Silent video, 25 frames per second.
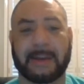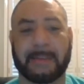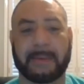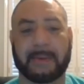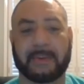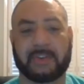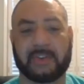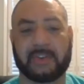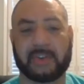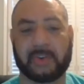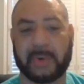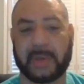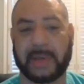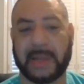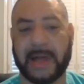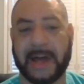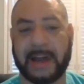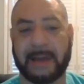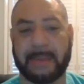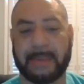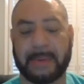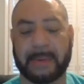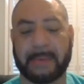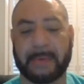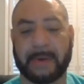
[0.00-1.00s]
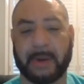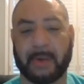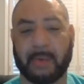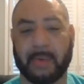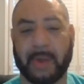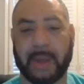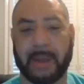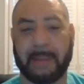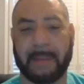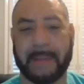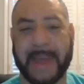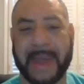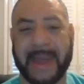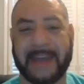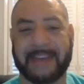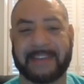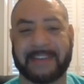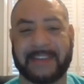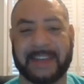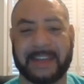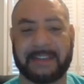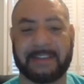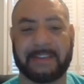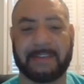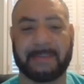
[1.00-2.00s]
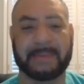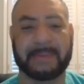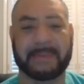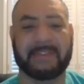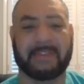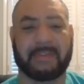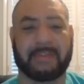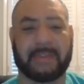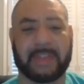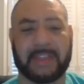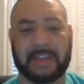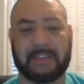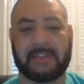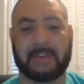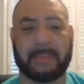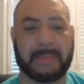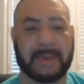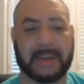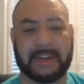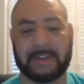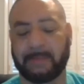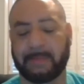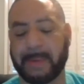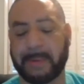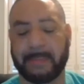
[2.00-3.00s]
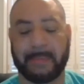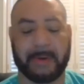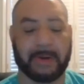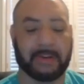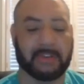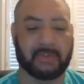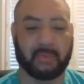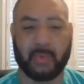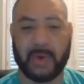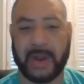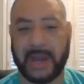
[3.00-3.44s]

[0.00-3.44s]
Number two, a lot of people aren't wearing masks, and specifically in the gym, because people are